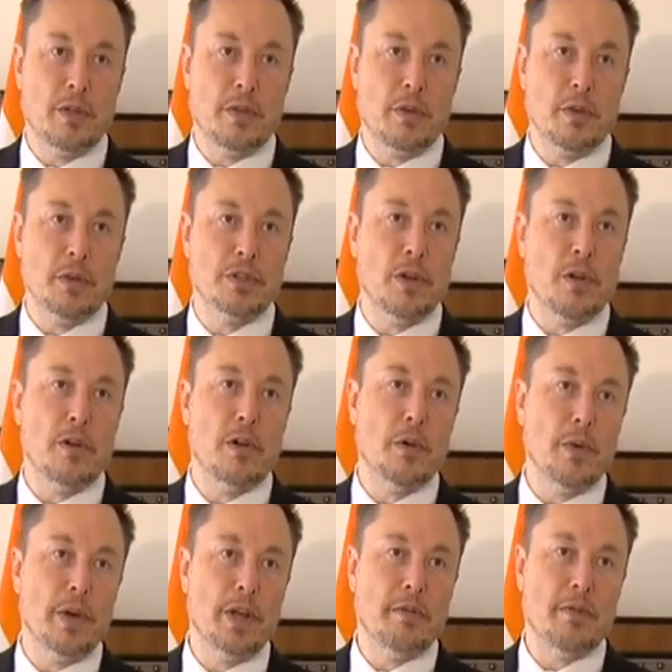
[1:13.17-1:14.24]
through solar and
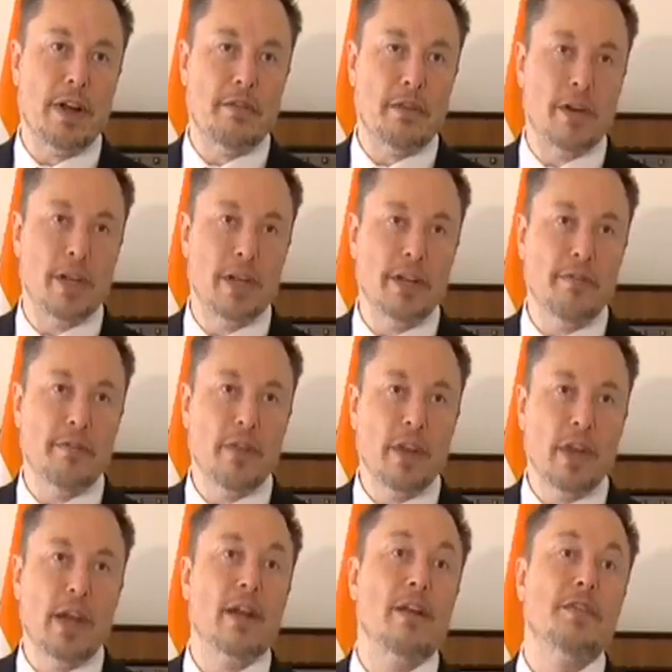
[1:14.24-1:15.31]
wind primarily,
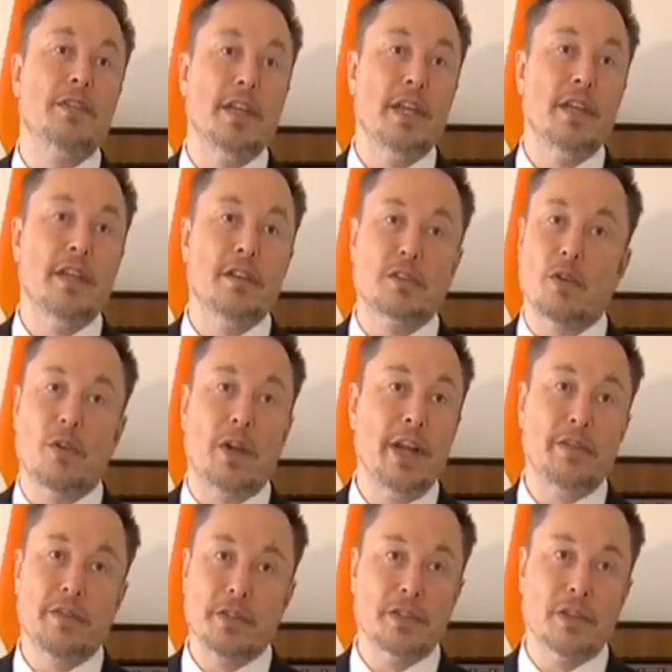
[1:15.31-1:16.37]
and obviously India is great
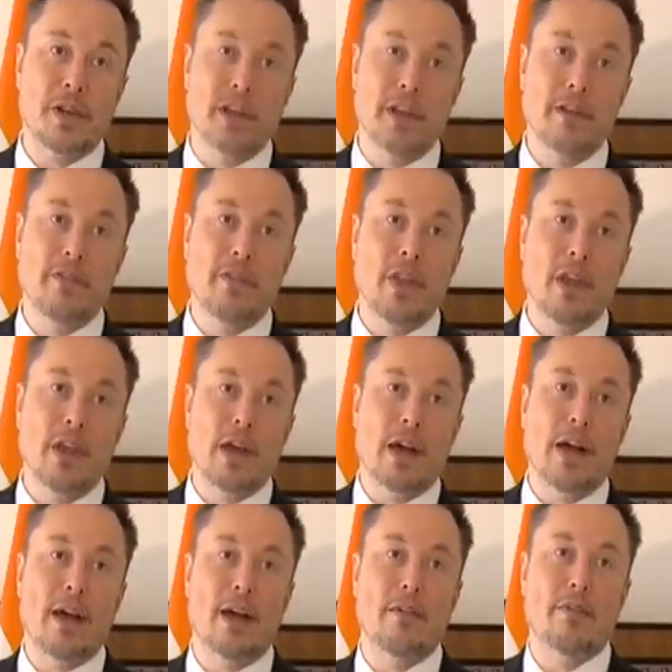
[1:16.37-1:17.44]
for solar,
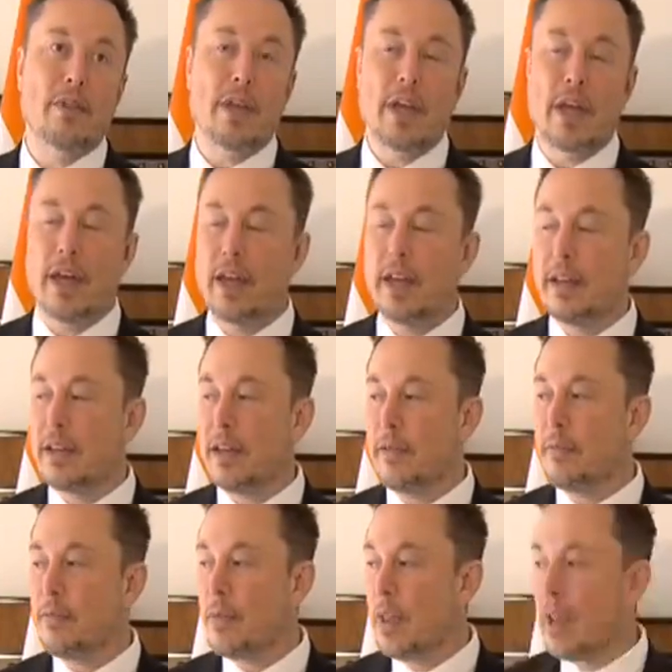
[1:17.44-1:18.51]
um, and
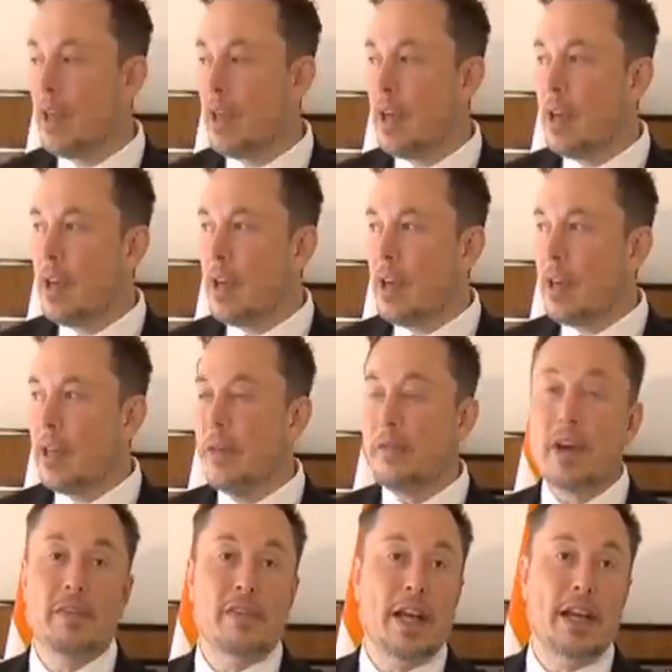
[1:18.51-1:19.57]
um, the amount
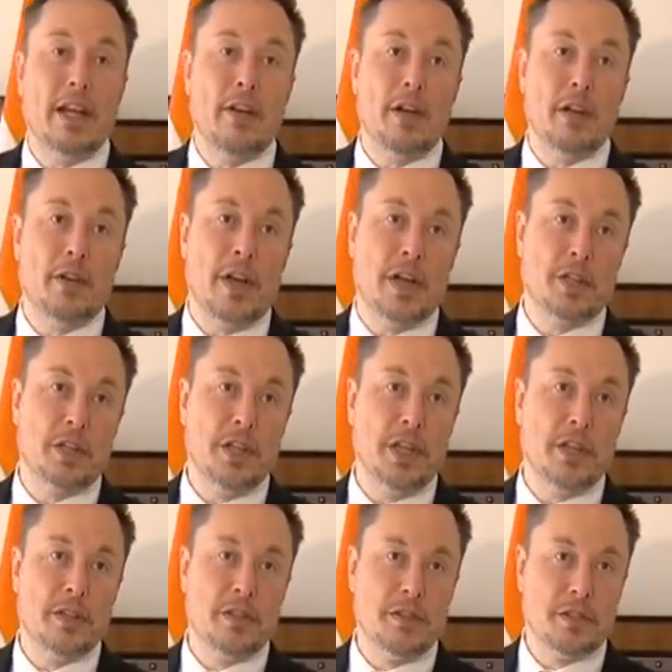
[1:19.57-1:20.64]
of land area you actually need
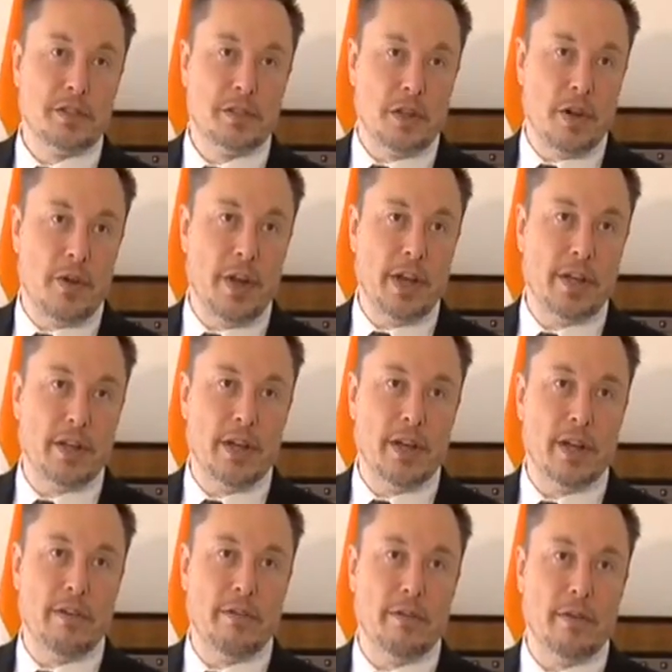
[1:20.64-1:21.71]
to generate
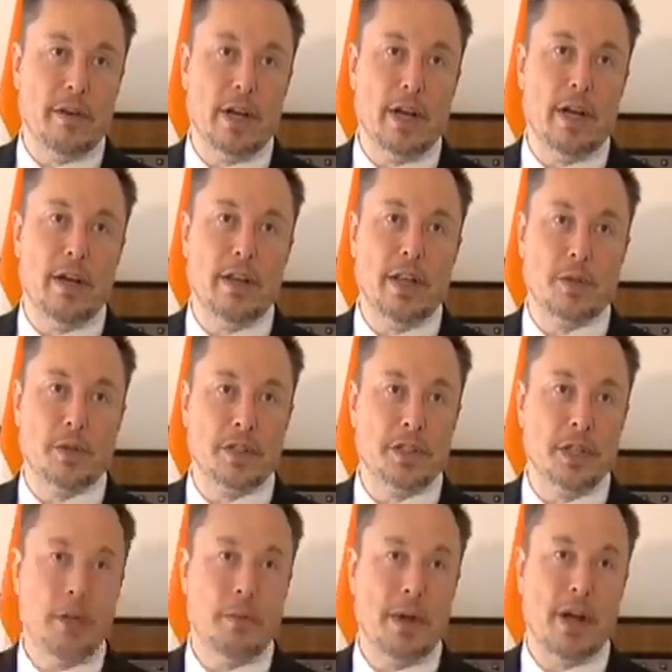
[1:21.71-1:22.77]
enough uh, electricity
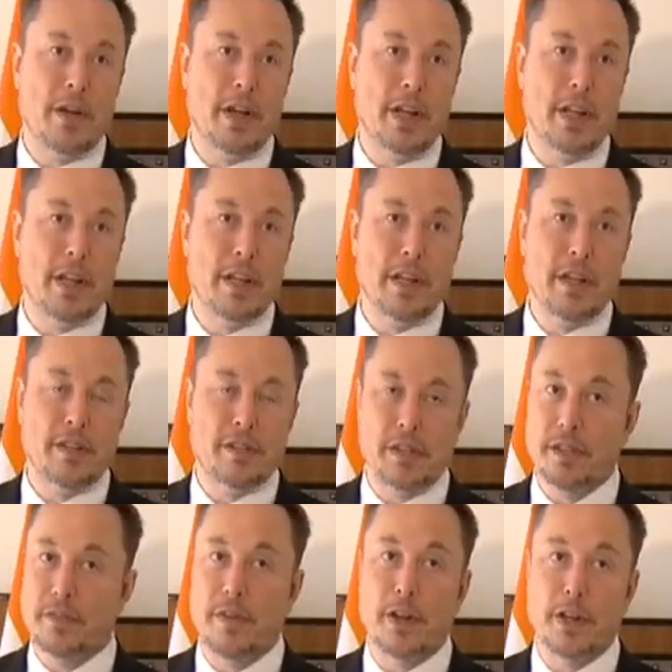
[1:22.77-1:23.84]
to power India is,
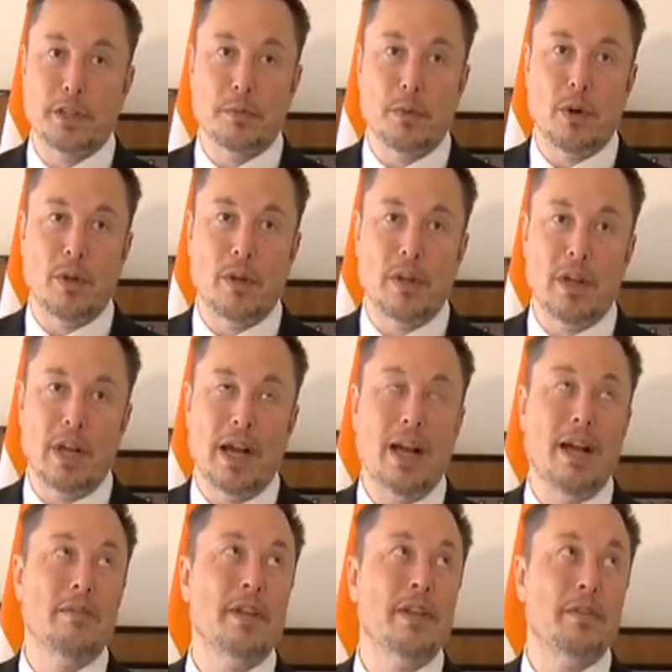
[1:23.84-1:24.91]
is very small. I,
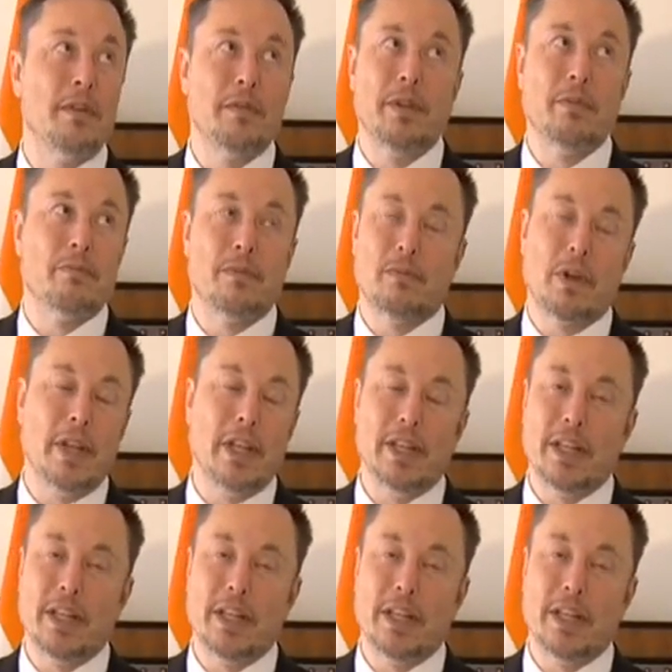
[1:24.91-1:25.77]
I believe it'd be probably